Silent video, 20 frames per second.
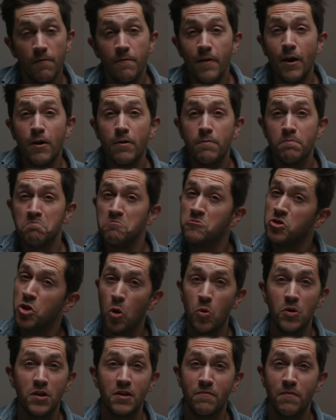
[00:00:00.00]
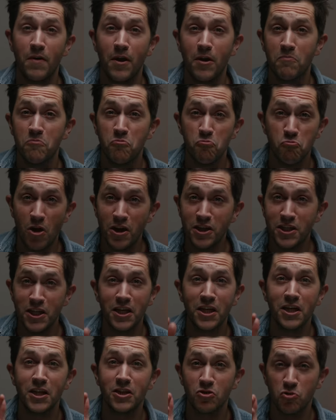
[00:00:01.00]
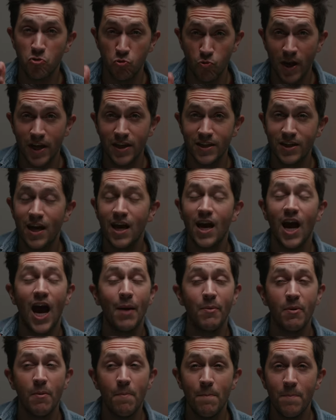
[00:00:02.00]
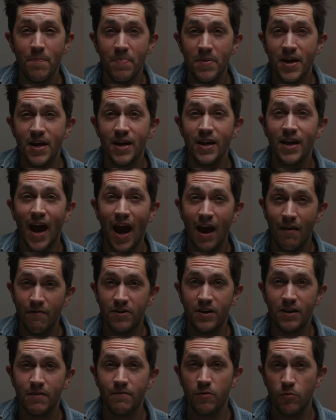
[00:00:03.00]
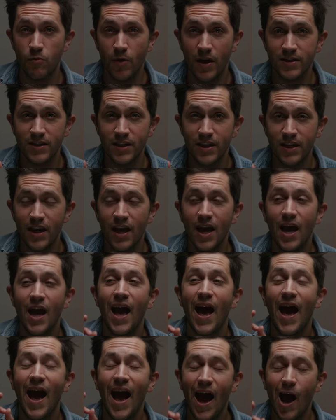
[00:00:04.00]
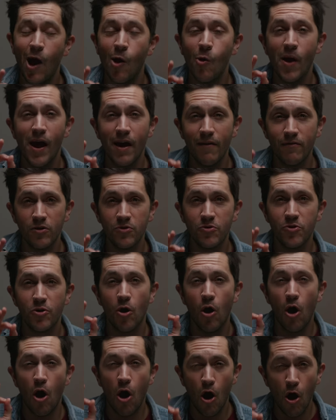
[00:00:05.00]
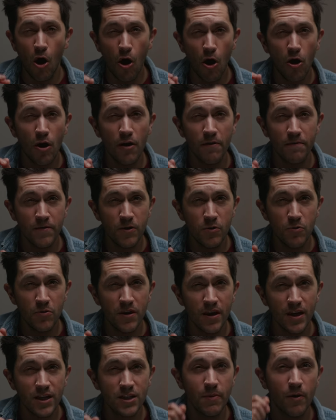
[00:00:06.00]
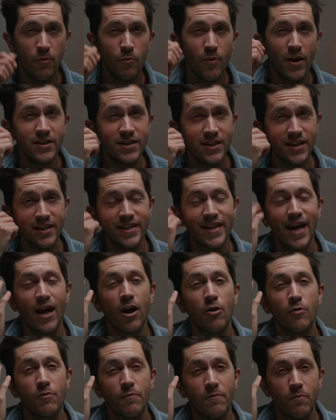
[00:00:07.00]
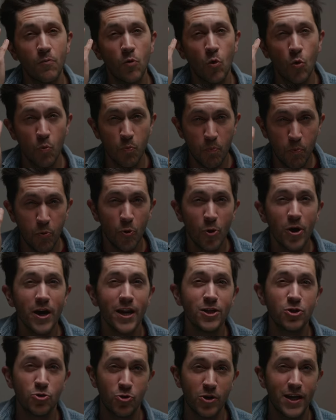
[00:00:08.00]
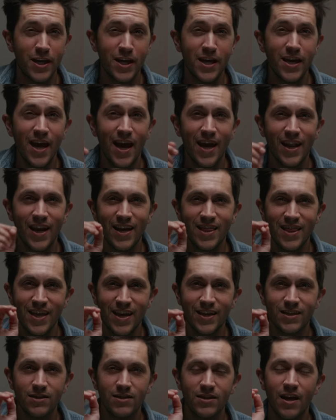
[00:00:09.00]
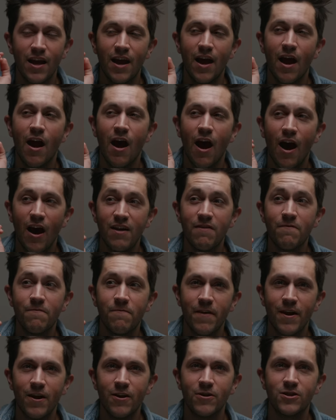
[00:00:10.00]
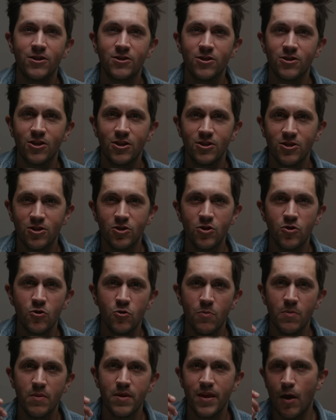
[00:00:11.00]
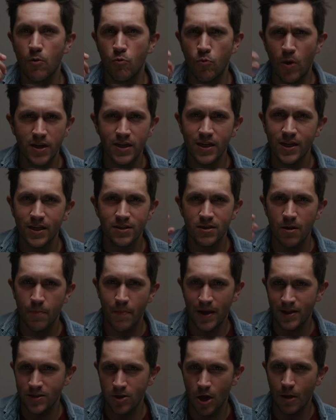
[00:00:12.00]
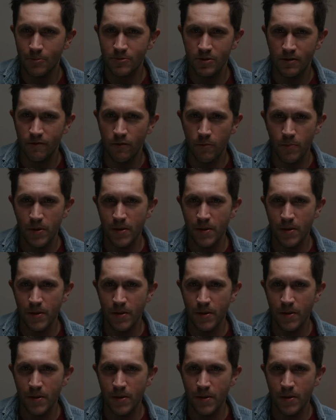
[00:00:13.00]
Fair. Totally fair. Renting is great. I'm a big advocate for renting. However, there are a few things about renting that are pretty tricky, and I think it's unfair to just assume that renting is the best option for